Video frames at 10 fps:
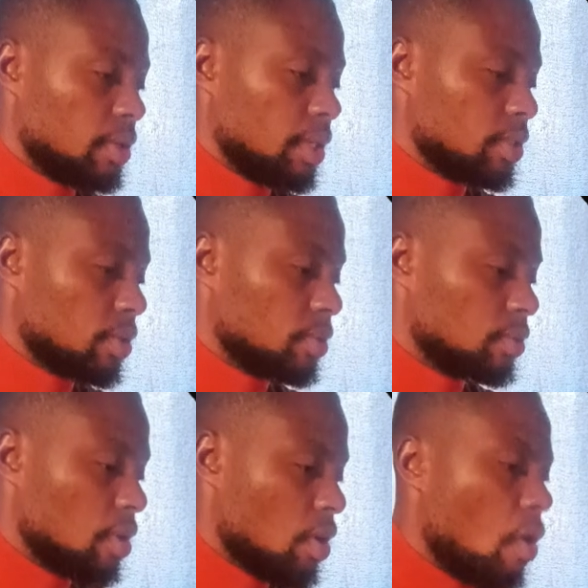All right.
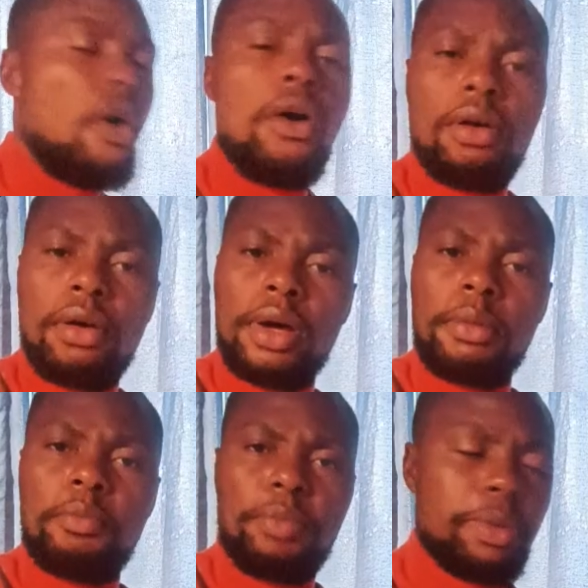So, or
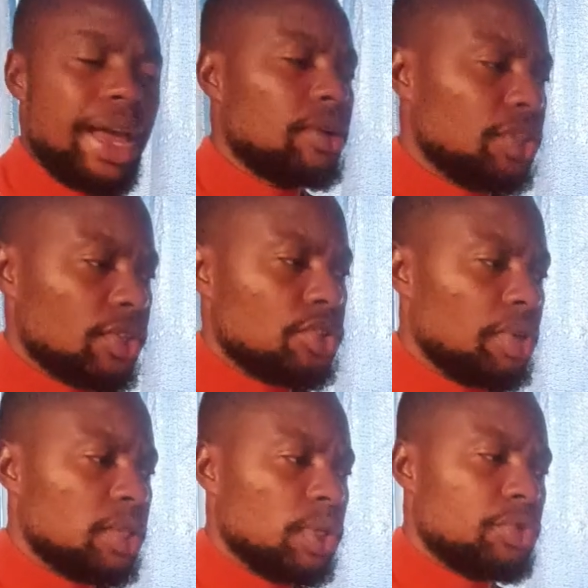maybe I could just
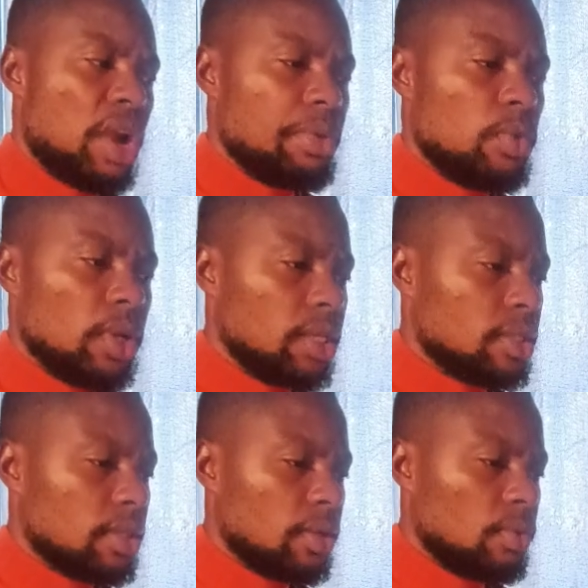do it with Rabbit
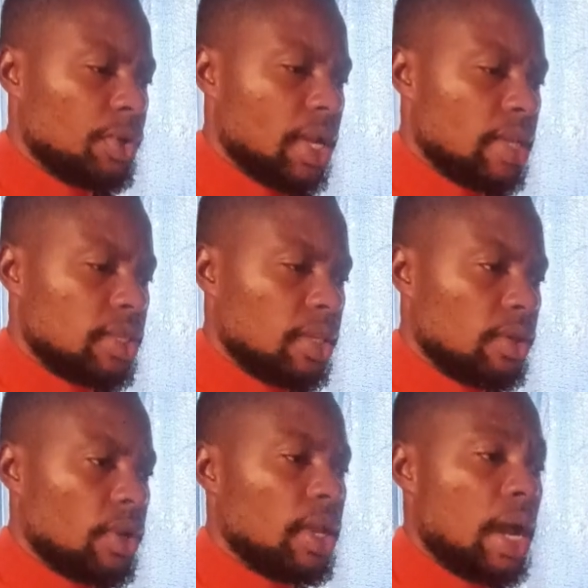Wallets. What do you guys
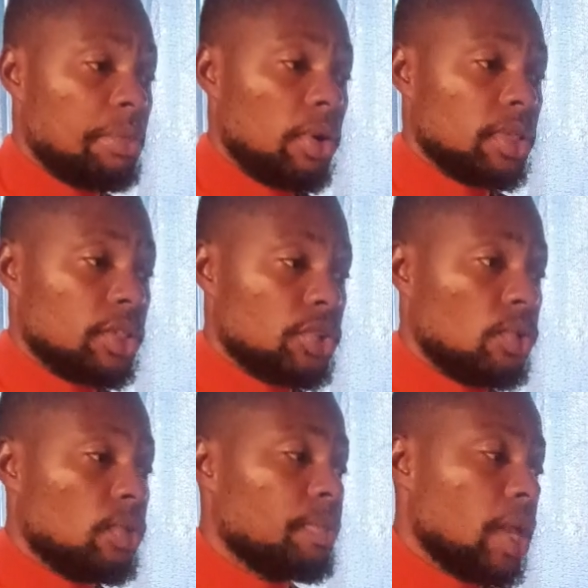think? Okay. I'm logged in.
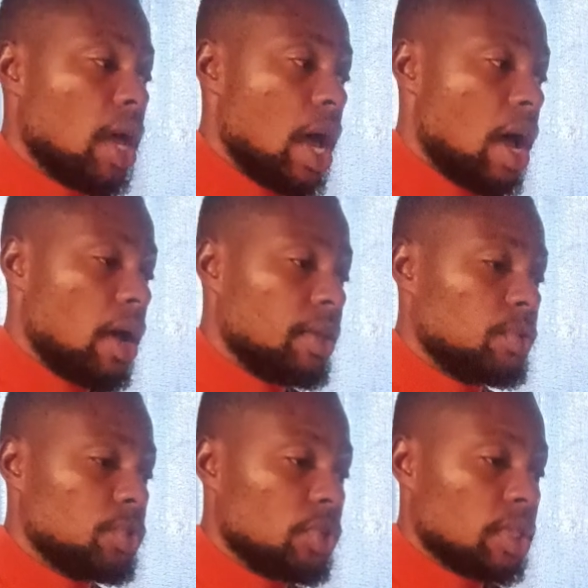So
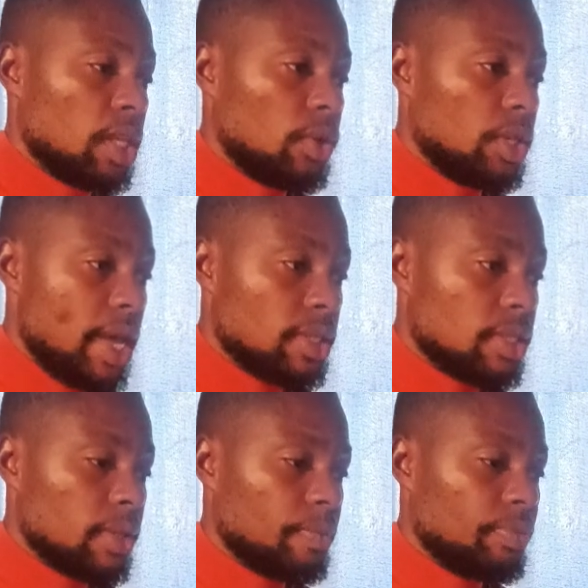I will just click on
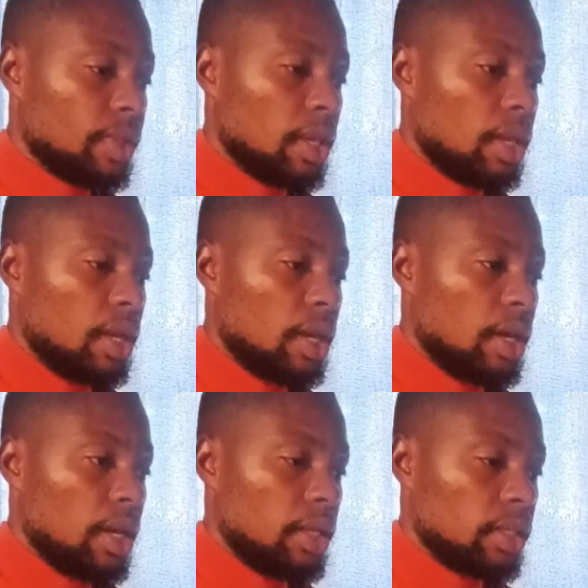next
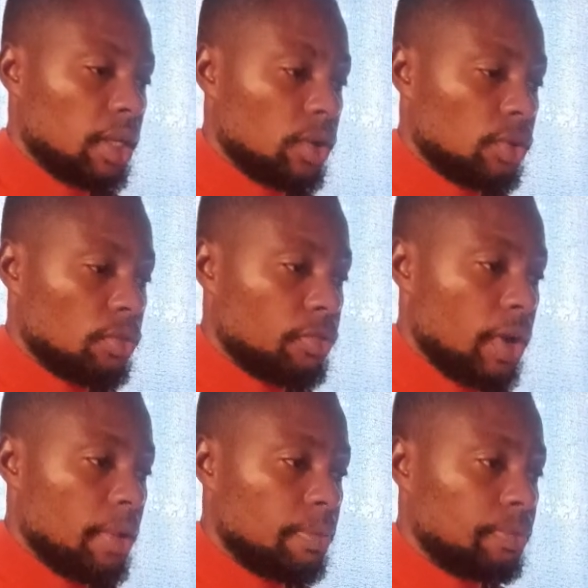and click on
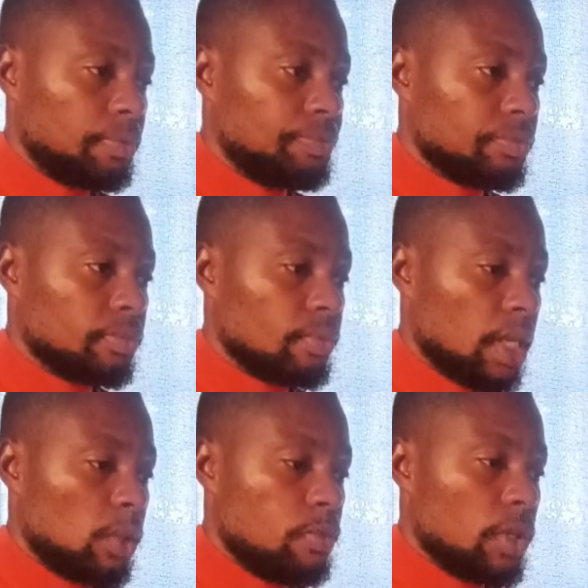confirm.
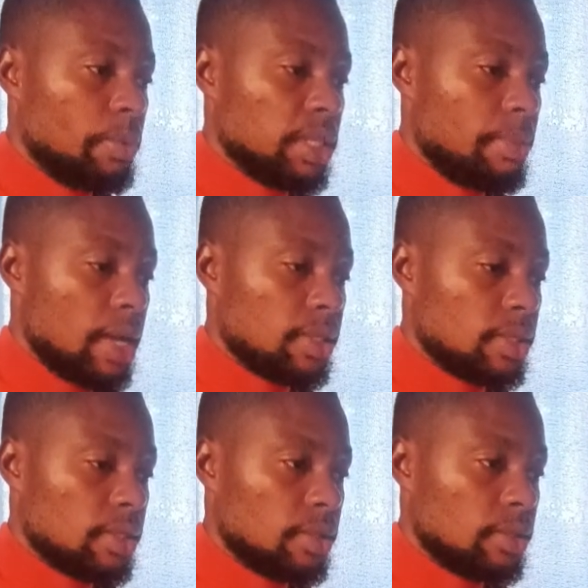And hopefully
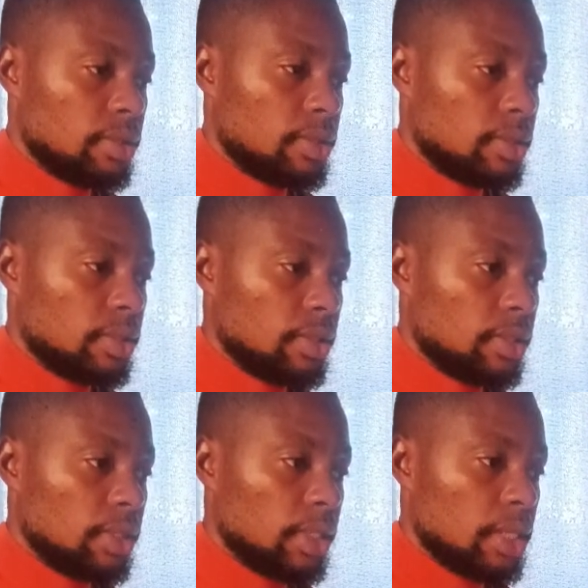MetaMask
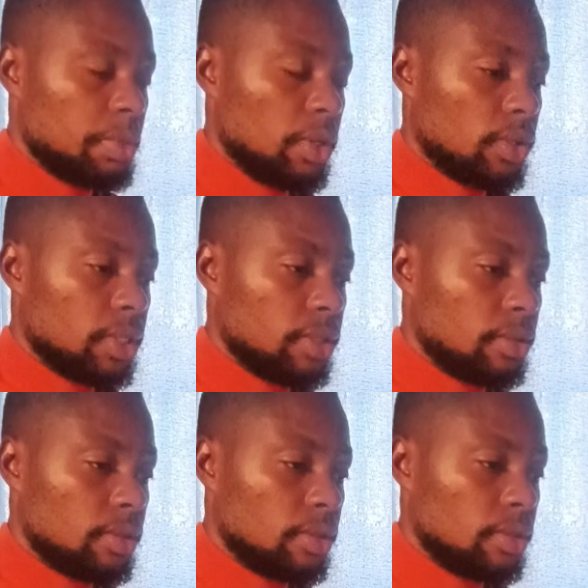gets me logged in.